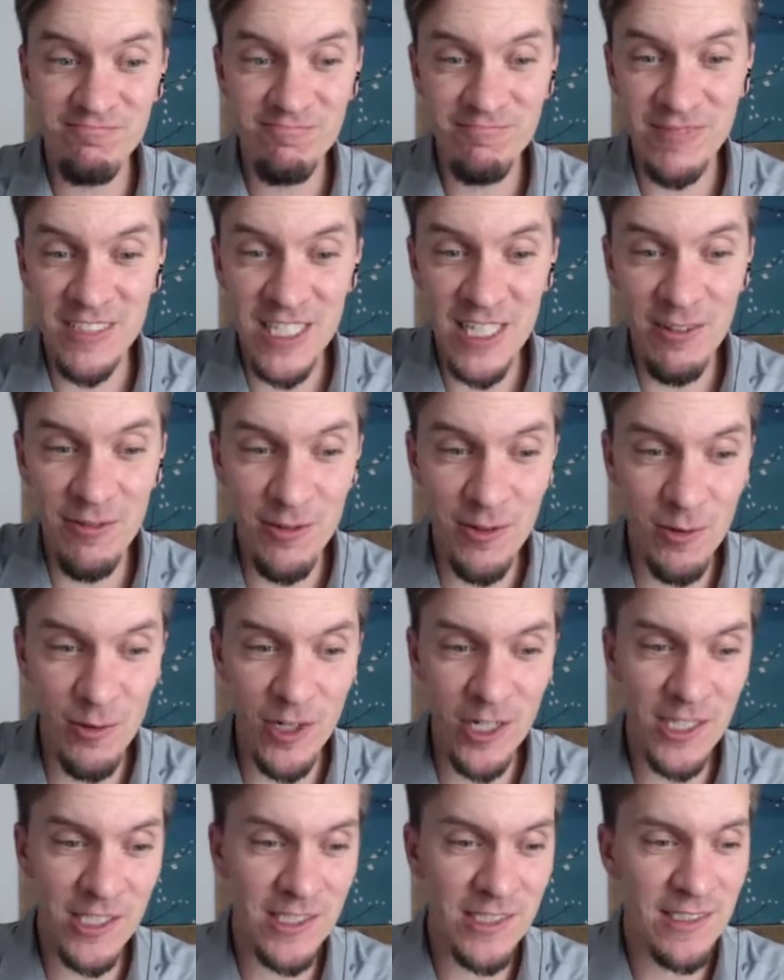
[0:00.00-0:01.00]
see if it
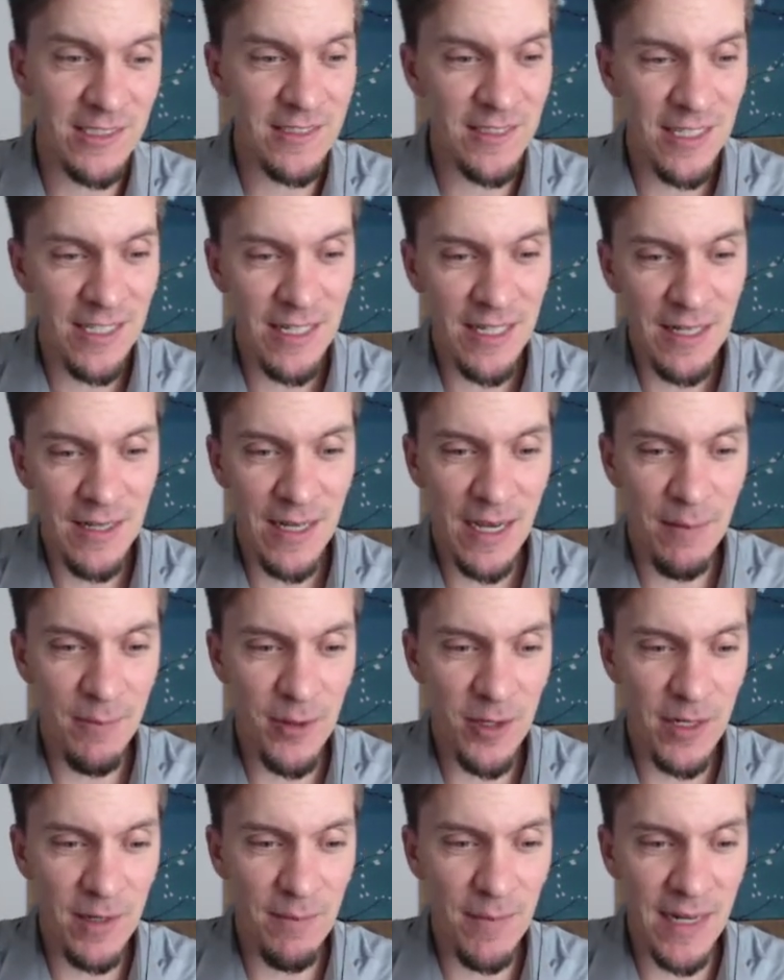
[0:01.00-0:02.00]
works. I
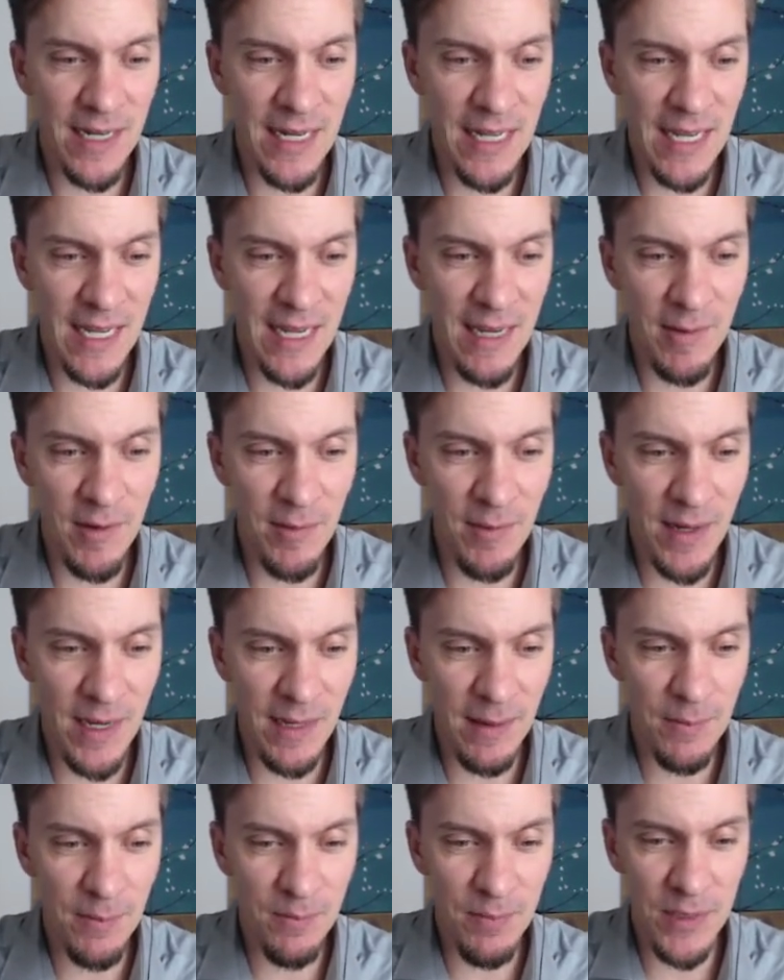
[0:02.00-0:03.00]
put in my name and
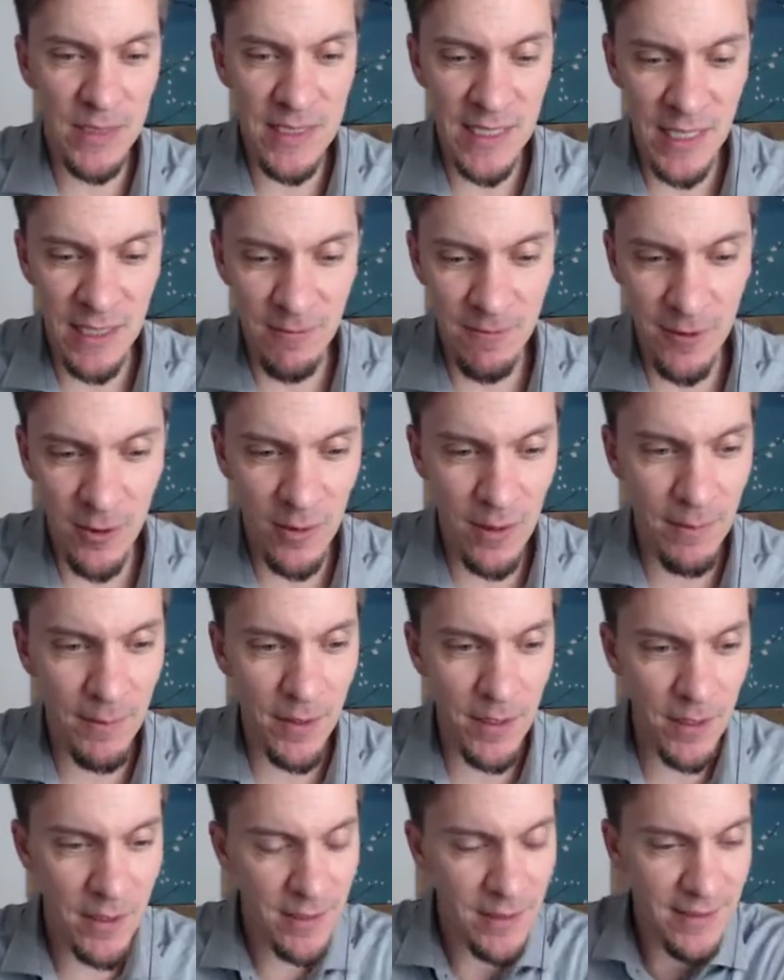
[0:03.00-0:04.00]
my pretend phone
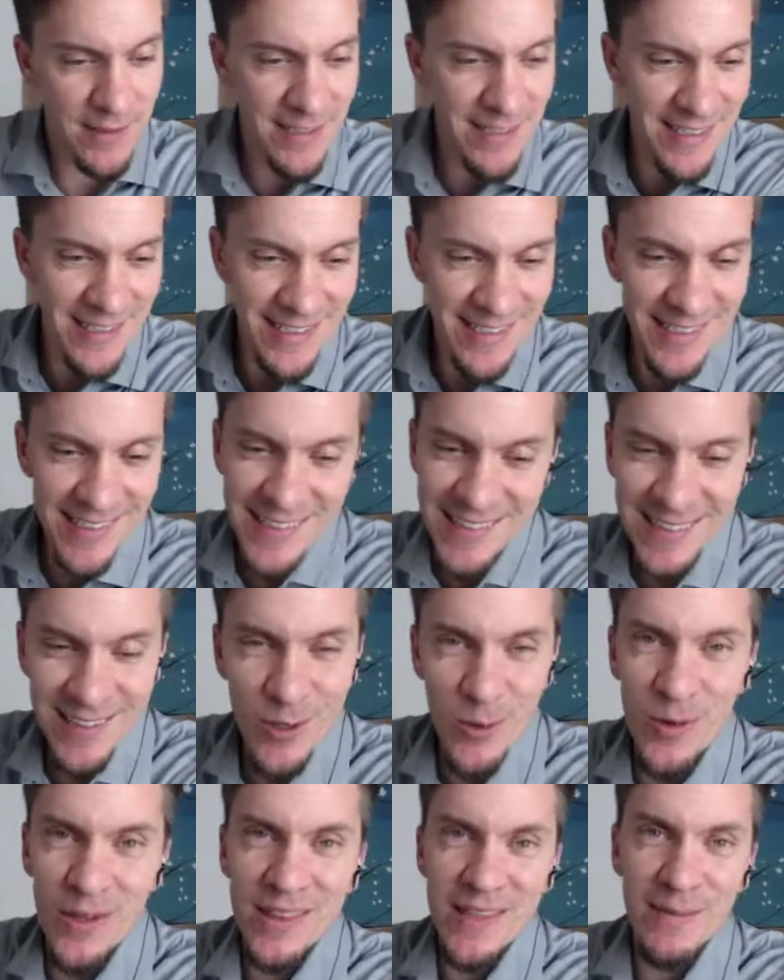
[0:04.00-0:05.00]
number.
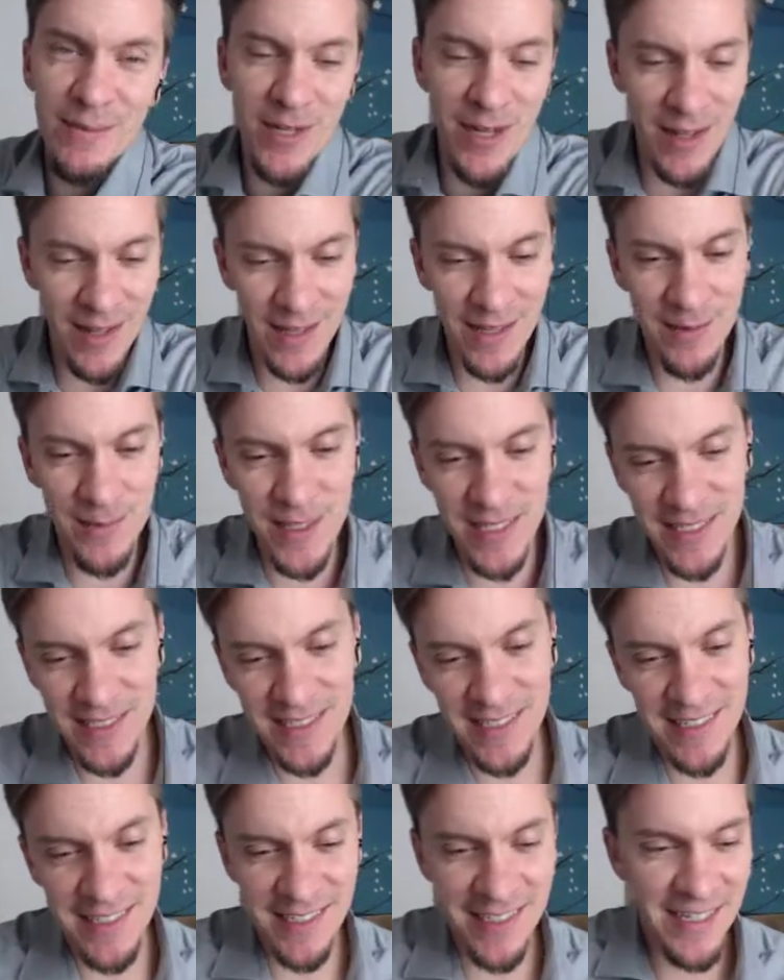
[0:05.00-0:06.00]
Don't want them calling me.
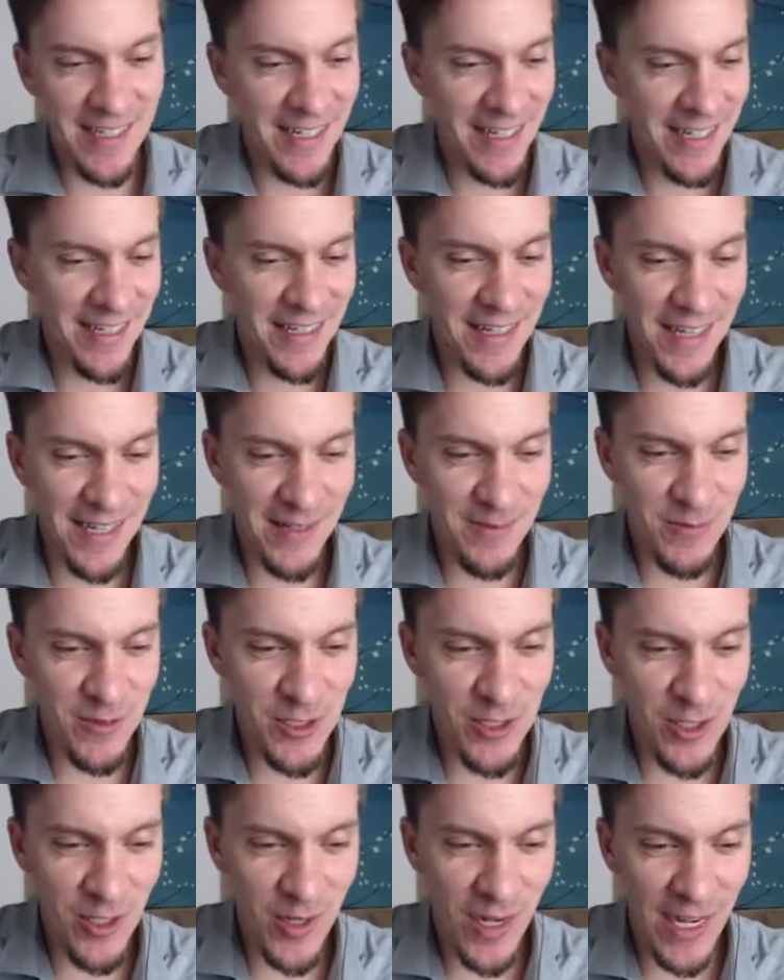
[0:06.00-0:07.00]
Okay,
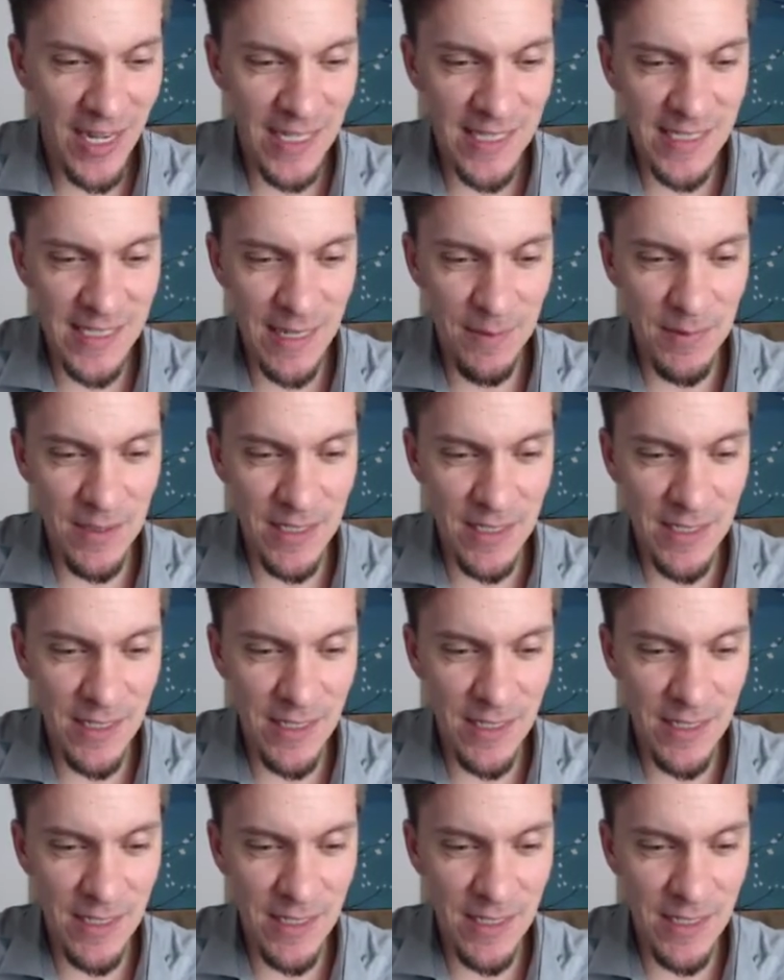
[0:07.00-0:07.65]
so I accept these